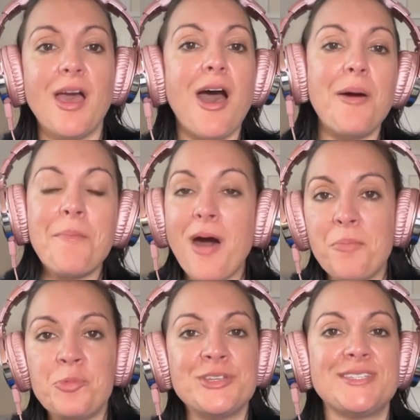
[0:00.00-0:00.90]
A
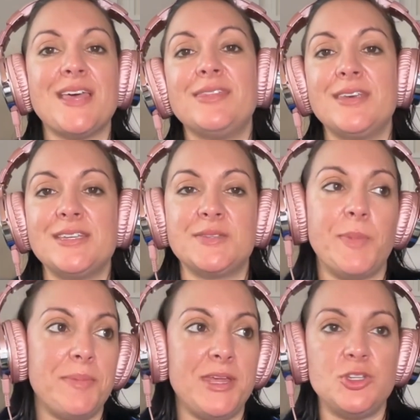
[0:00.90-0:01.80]
mom will send this
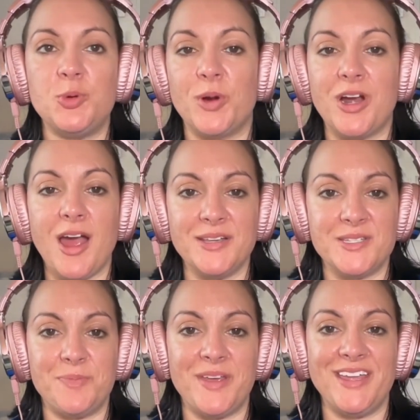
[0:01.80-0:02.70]
maybe to her
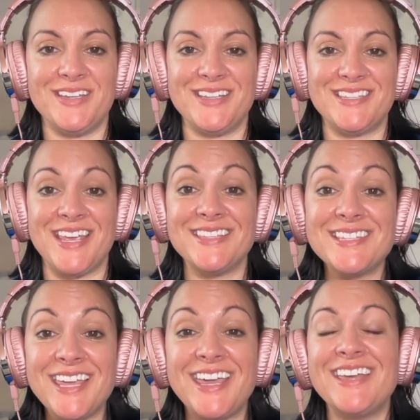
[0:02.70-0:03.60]
husband and say,
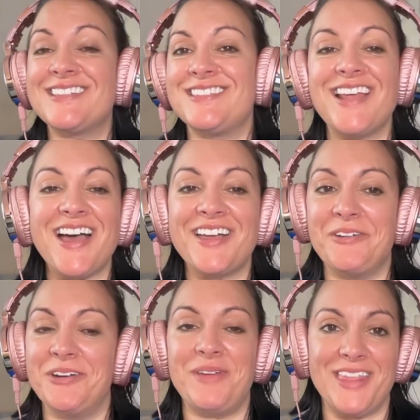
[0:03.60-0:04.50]
see, it's not
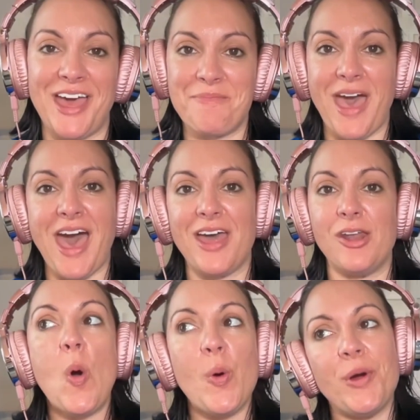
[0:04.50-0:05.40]
going to be that bad,
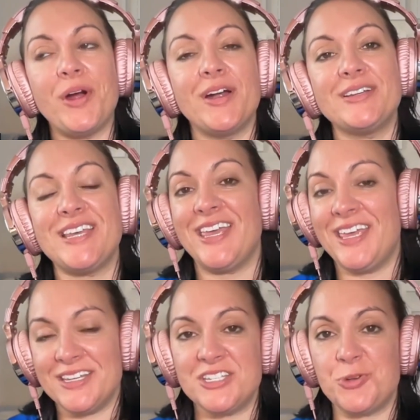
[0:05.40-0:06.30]
or to
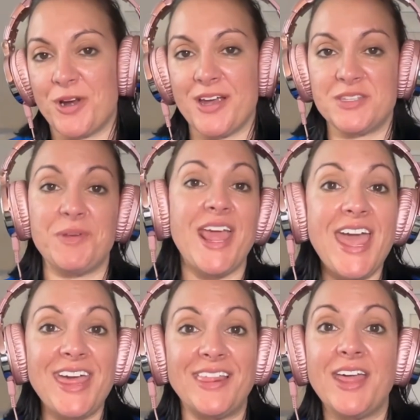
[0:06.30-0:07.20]
hint to her husband,
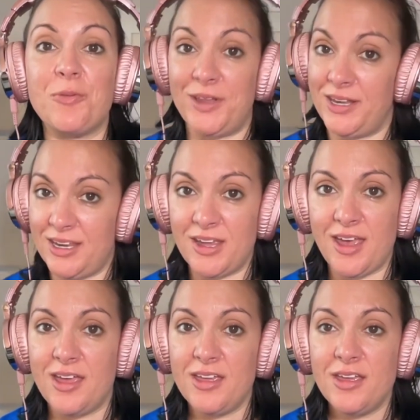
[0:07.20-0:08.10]
hey, like we need
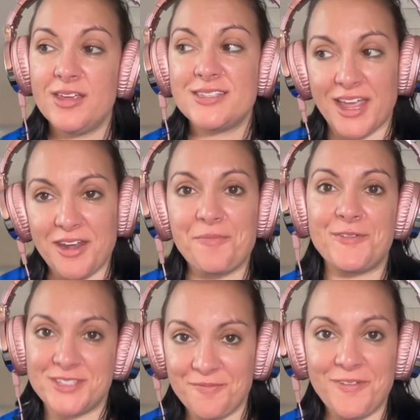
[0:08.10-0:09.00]
to sign up for
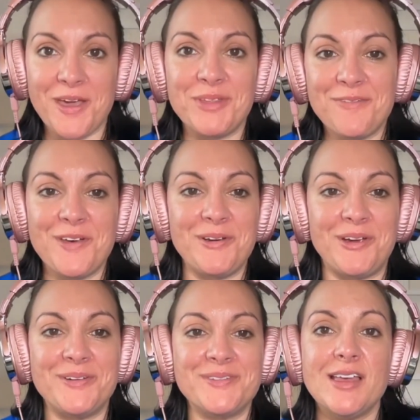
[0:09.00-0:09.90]
some family
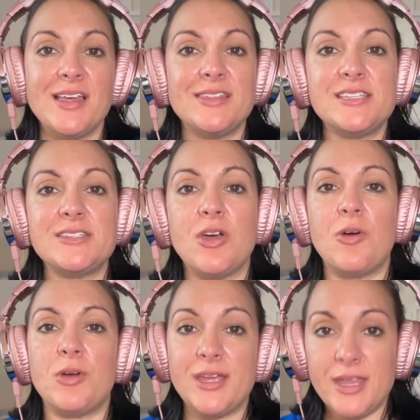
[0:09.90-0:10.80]
photos. This
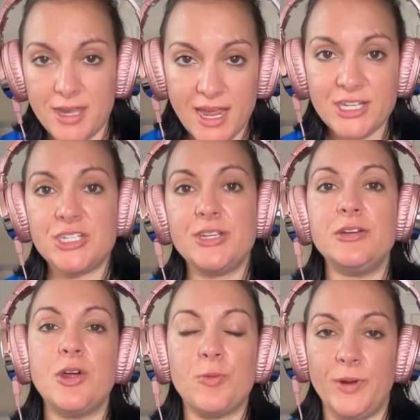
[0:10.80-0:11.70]

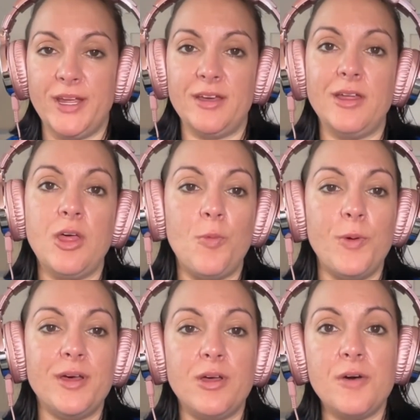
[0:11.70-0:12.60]
connection reel
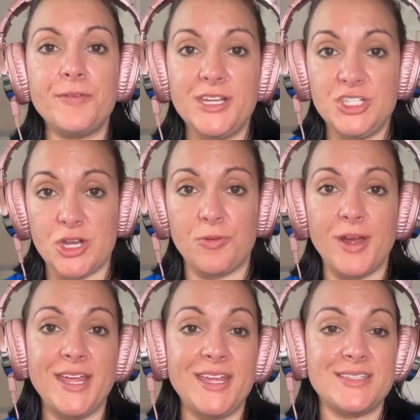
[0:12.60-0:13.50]
will hopefully
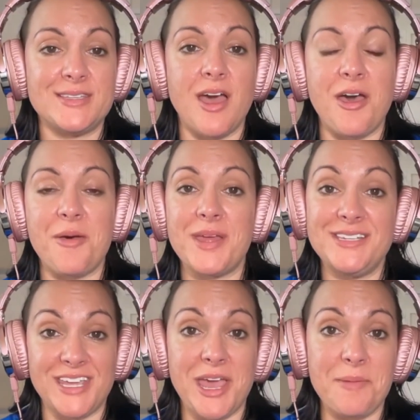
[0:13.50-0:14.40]
generate some
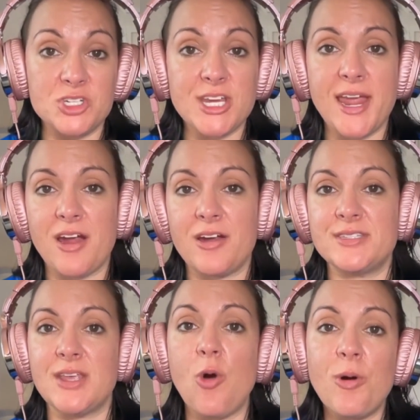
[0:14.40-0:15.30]
DM
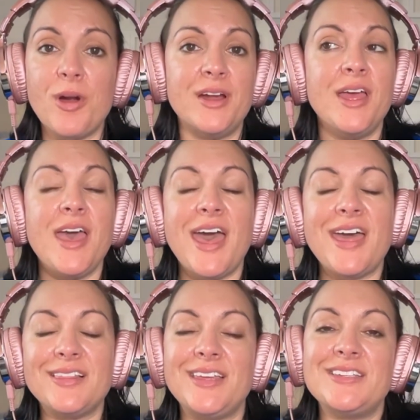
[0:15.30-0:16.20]
shares, or
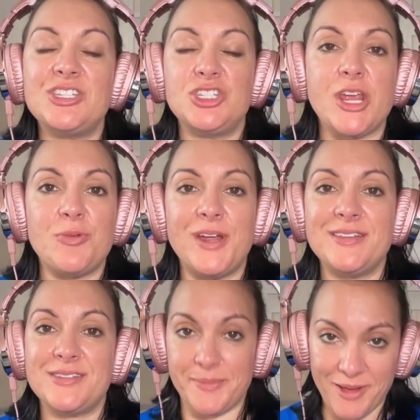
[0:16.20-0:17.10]
at least generate
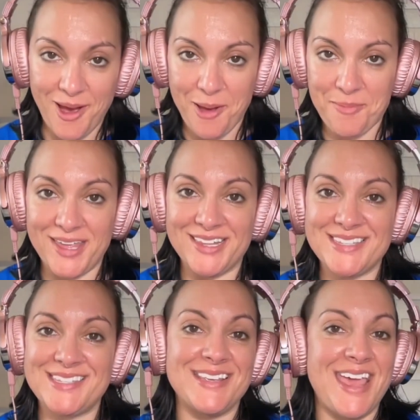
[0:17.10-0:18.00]
some
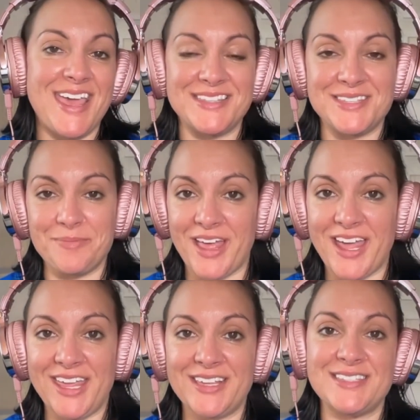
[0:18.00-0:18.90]
comments and some likes,